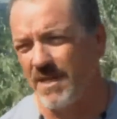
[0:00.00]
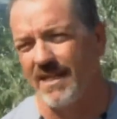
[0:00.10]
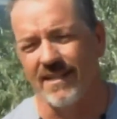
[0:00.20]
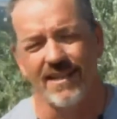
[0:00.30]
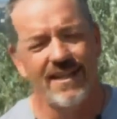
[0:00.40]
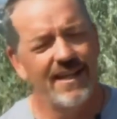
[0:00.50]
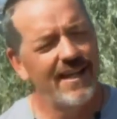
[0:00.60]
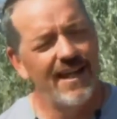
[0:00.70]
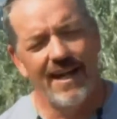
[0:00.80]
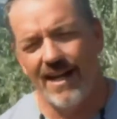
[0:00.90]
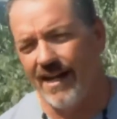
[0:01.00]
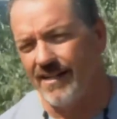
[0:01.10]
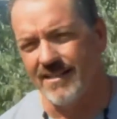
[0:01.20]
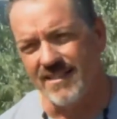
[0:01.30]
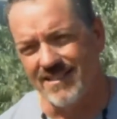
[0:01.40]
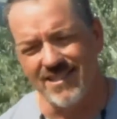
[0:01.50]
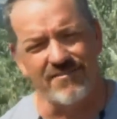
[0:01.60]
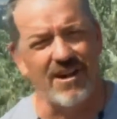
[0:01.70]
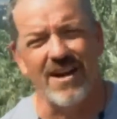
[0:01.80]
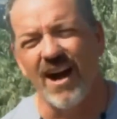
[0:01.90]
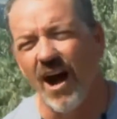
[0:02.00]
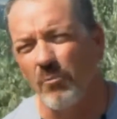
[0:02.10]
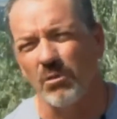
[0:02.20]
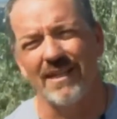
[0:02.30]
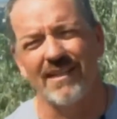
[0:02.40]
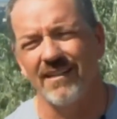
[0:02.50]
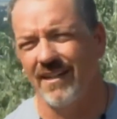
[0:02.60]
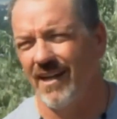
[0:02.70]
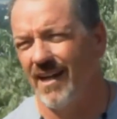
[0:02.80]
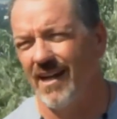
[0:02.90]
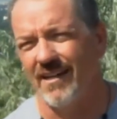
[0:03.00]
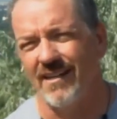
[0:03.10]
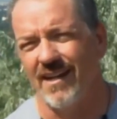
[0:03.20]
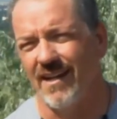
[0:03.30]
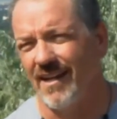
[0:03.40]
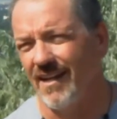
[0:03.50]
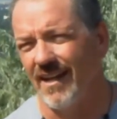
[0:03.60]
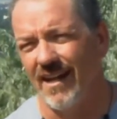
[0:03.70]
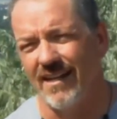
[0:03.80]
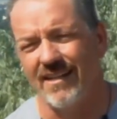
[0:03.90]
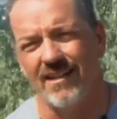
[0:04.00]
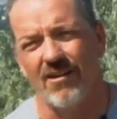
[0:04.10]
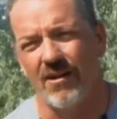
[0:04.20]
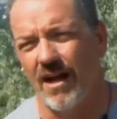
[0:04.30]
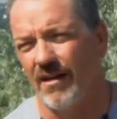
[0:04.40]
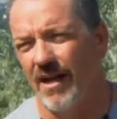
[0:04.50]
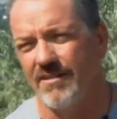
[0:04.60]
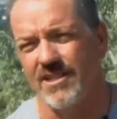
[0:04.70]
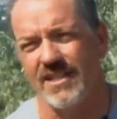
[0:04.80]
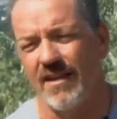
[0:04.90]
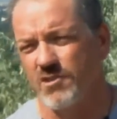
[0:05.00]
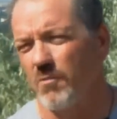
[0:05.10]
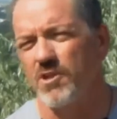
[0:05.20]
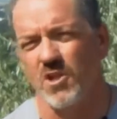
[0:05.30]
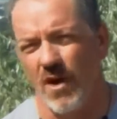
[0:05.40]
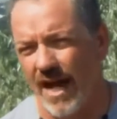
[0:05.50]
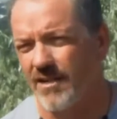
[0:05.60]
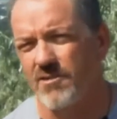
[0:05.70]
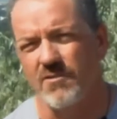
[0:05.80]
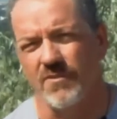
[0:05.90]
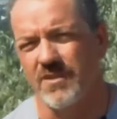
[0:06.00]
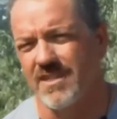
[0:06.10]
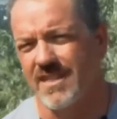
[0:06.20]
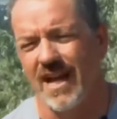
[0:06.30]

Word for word: me. And it's just very humbling. And, uh, you know, I, I, just have so much gratitude for these